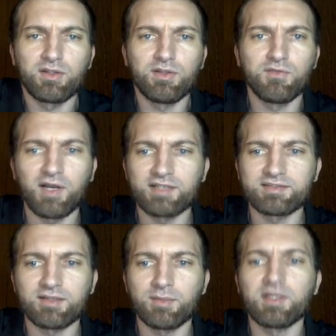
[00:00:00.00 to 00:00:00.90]
You find
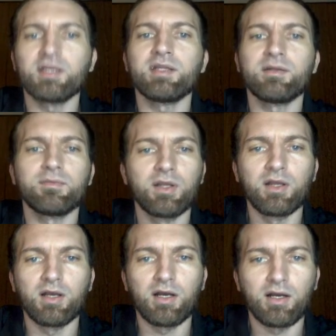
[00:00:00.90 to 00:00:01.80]
something,
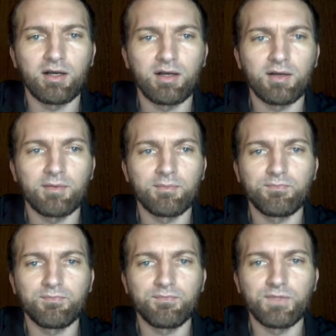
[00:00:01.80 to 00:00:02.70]
uh,
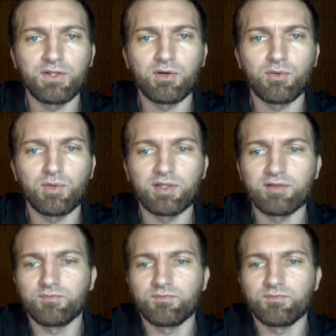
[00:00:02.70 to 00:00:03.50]
you know, with